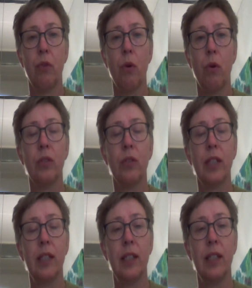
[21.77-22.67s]
for
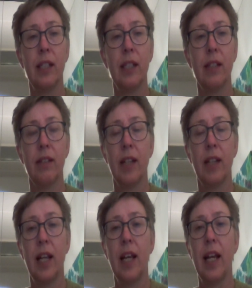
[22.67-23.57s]
10 years.
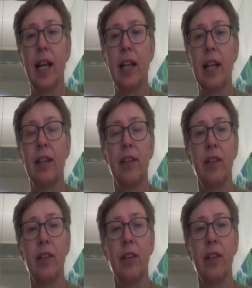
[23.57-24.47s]
And
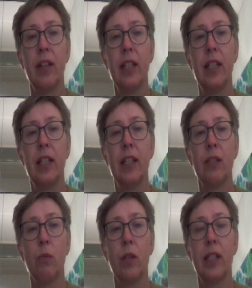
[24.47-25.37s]

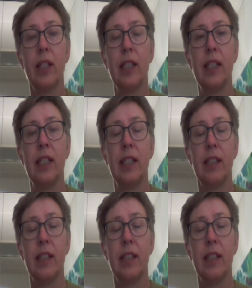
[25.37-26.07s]
here's what he